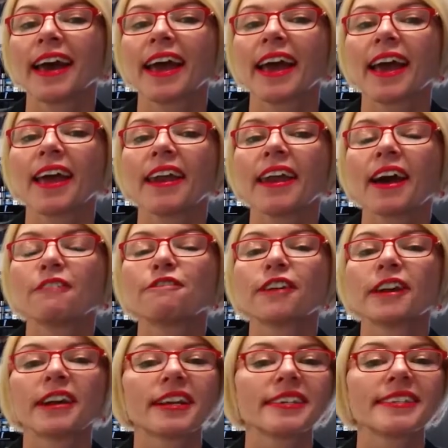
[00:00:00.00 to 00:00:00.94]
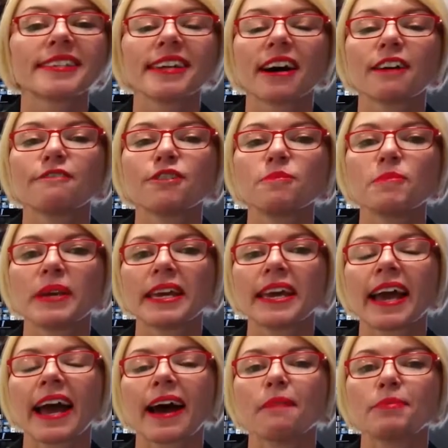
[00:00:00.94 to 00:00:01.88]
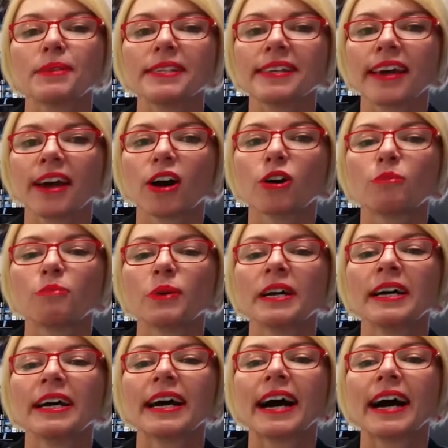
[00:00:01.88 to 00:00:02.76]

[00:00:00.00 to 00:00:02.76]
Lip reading: and our friendly staff would be happy to help.